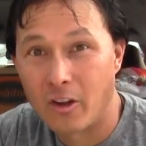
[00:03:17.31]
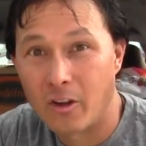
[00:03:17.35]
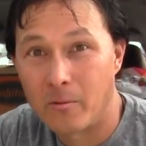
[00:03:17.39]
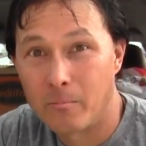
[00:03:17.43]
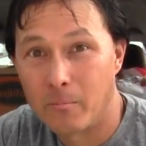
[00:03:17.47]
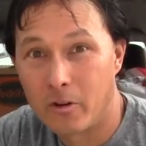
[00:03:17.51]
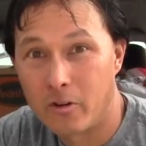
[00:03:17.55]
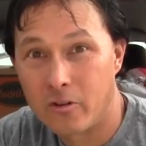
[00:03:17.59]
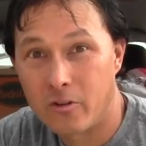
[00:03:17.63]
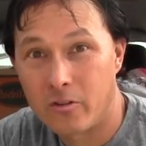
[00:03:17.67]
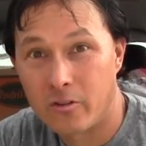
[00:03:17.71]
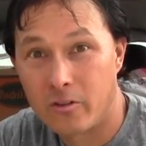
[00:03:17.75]

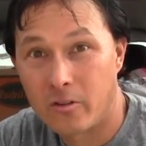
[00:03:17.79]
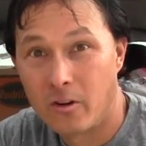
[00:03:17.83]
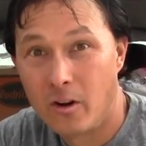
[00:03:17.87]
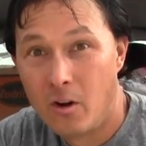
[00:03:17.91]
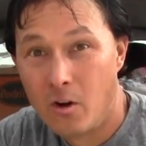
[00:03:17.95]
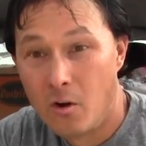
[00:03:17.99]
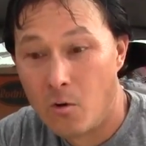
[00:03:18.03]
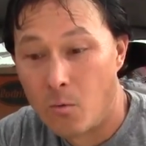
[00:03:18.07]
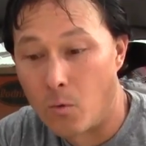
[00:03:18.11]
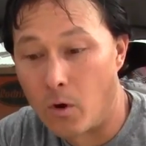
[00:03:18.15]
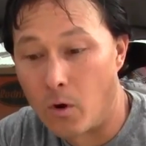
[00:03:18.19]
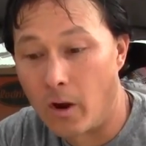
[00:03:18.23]
I'd much
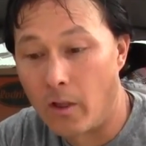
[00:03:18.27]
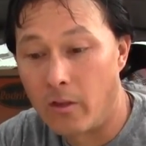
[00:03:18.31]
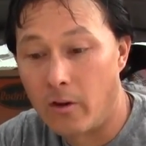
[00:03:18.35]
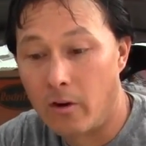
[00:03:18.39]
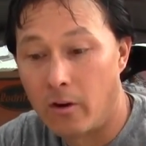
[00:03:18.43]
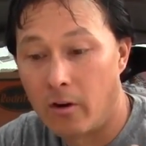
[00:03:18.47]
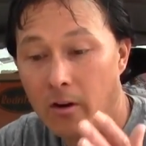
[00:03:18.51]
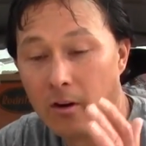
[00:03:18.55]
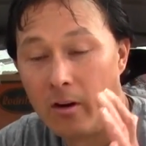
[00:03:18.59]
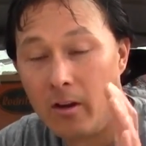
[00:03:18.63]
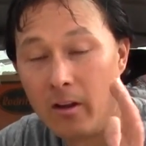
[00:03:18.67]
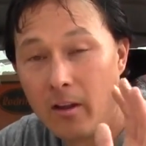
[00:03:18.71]

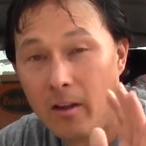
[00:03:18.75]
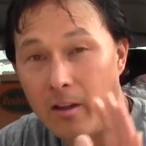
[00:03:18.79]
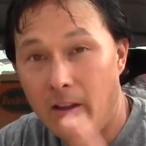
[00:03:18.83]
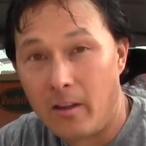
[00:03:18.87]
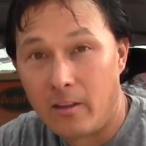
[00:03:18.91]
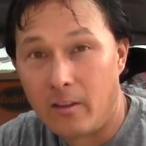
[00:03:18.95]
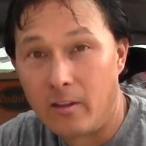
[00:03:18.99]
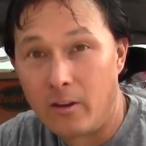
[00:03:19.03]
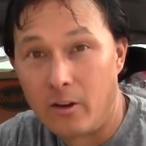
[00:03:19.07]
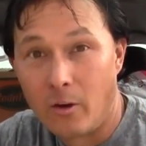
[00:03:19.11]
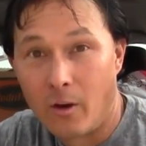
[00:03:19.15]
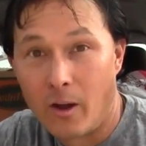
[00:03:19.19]
rather,
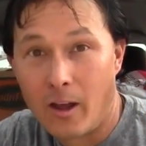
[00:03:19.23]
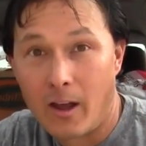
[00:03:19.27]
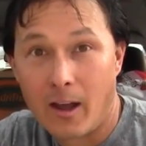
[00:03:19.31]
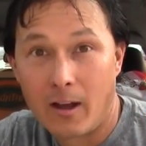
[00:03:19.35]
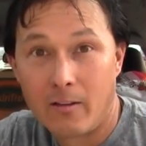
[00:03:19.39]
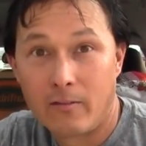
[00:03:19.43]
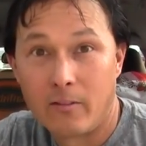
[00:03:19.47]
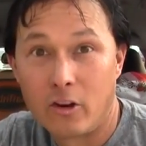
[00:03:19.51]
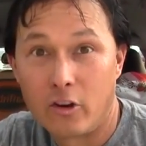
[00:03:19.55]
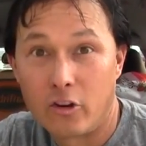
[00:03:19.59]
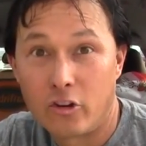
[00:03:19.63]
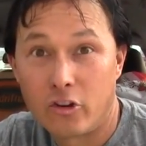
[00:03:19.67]
you know,
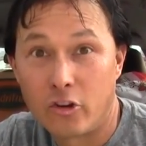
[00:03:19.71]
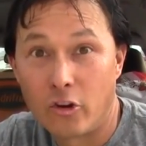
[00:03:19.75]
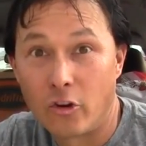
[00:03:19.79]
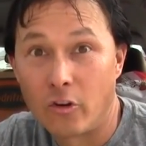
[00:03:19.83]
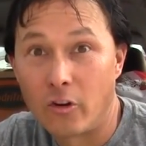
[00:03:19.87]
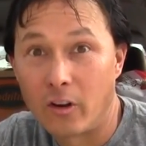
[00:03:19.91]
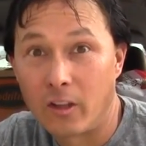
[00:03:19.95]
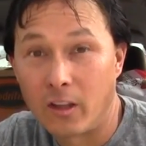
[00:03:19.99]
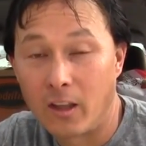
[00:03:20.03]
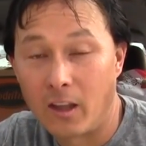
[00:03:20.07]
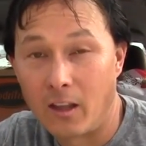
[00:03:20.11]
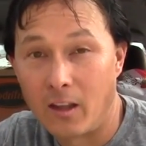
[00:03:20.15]
have a
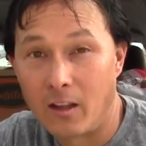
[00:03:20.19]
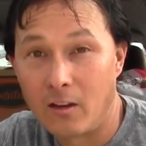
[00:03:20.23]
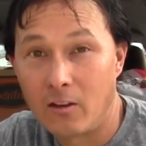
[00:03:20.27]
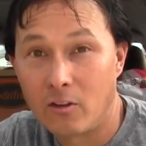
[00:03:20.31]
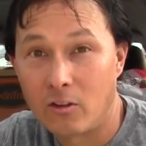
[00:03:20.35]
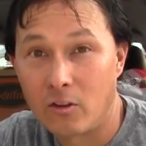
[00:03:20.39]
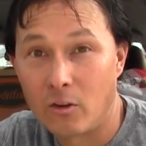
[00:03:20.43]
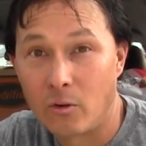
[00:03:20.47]
sugar cane.